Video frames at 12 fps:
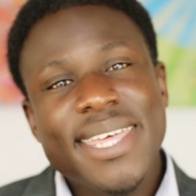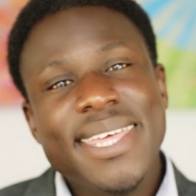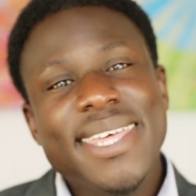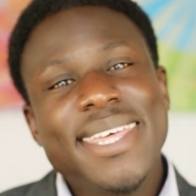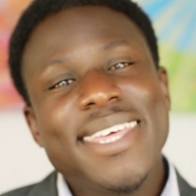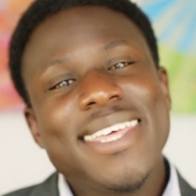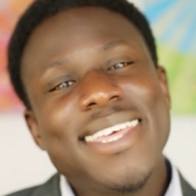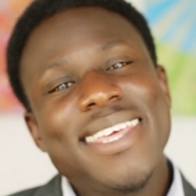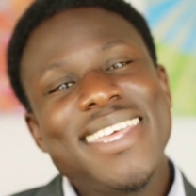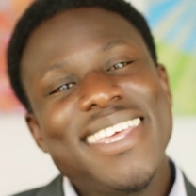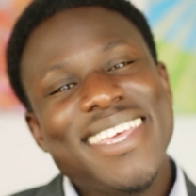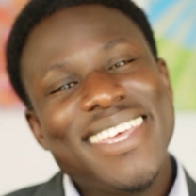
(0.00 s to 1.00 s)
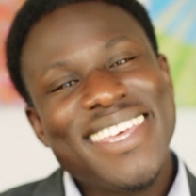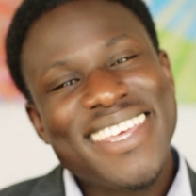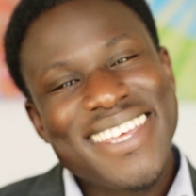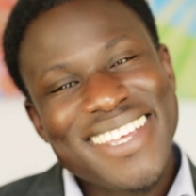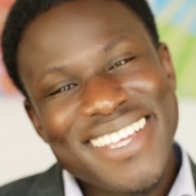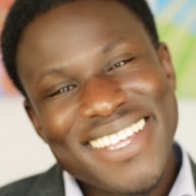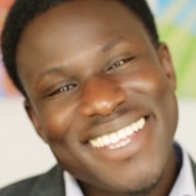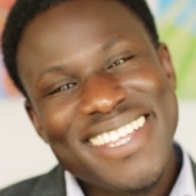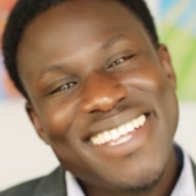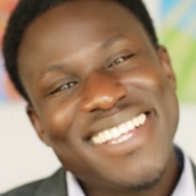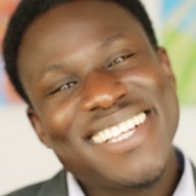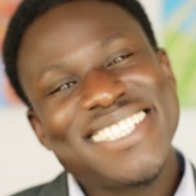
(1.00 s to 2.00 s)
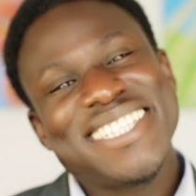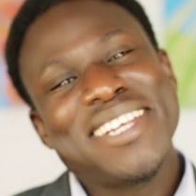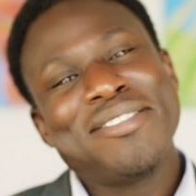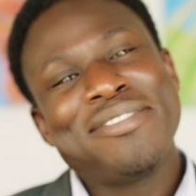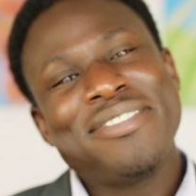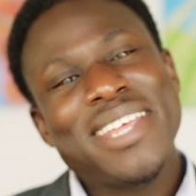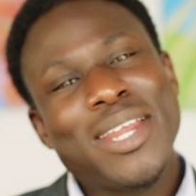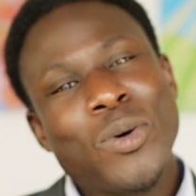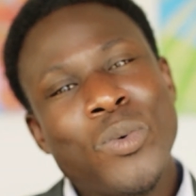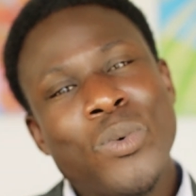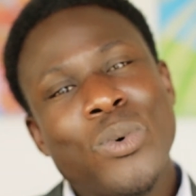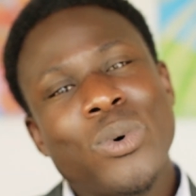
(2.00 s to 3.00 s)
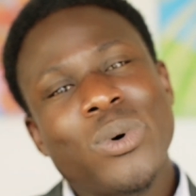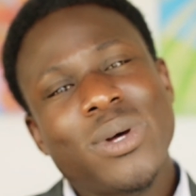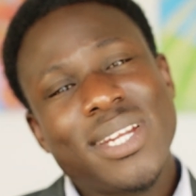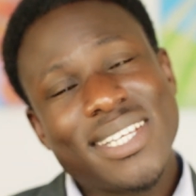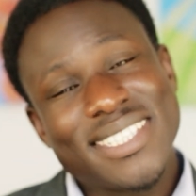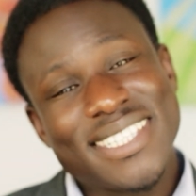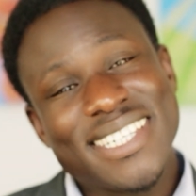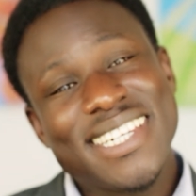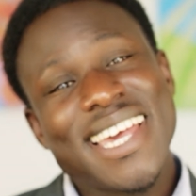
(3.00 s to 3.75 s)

peace, infinite waters,